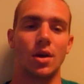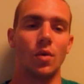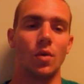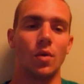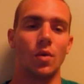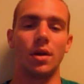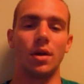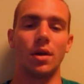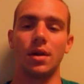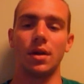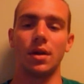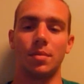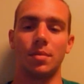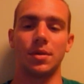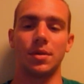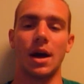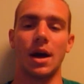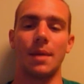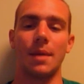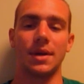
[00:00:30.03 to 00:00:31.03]
one of the
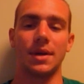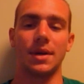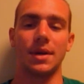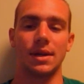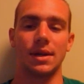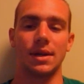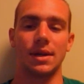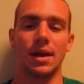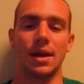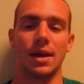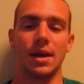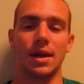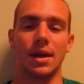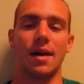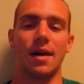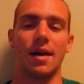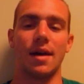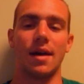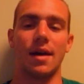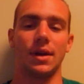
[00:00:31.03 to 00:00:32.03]
topics that they
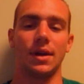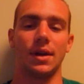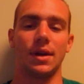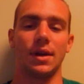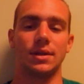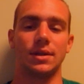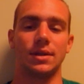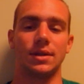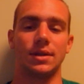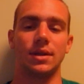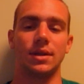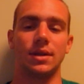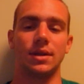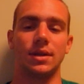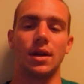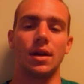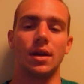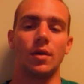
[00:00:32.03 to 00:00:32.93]
have is,